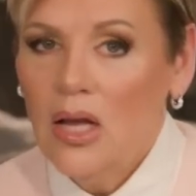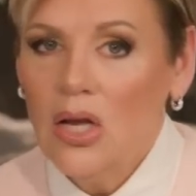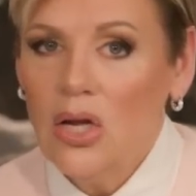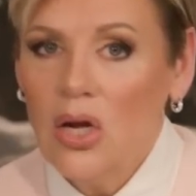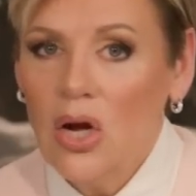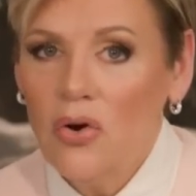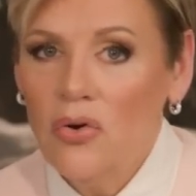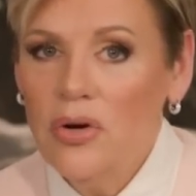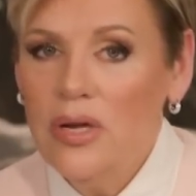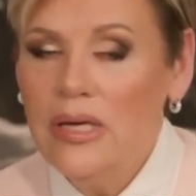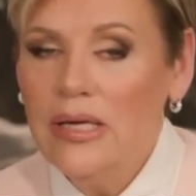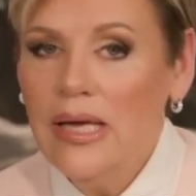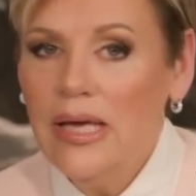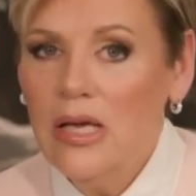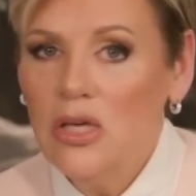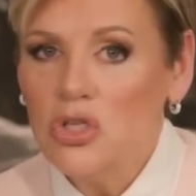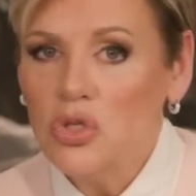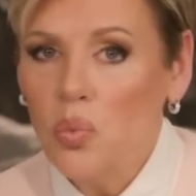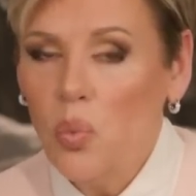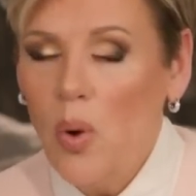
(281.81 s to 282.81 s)
Learning
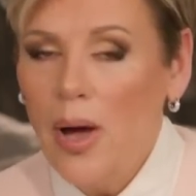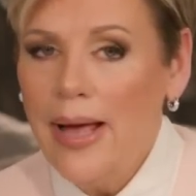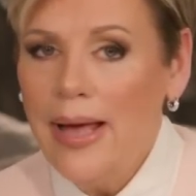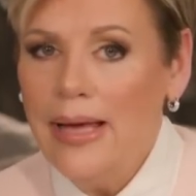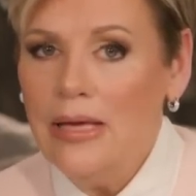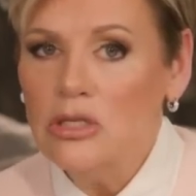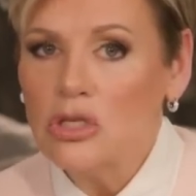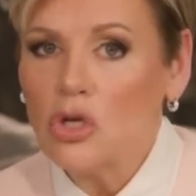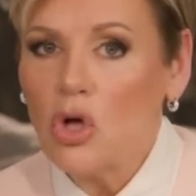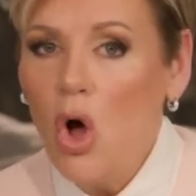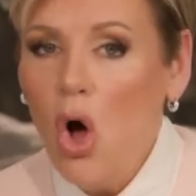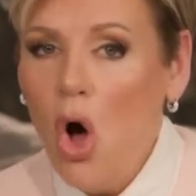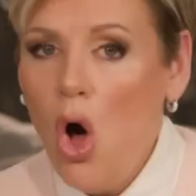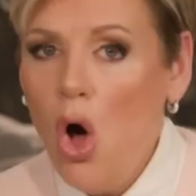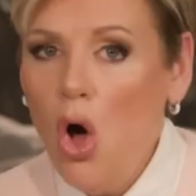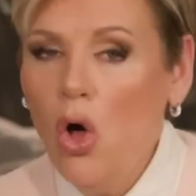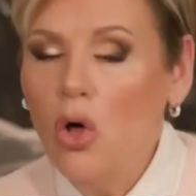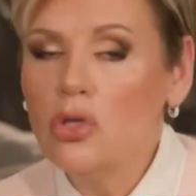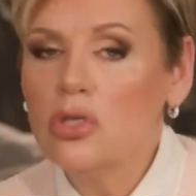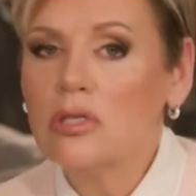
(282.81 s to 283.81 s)
His ways
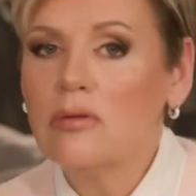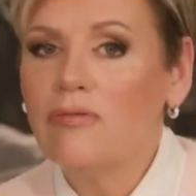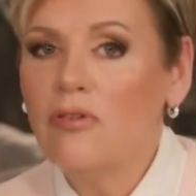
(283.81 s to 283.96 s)
calls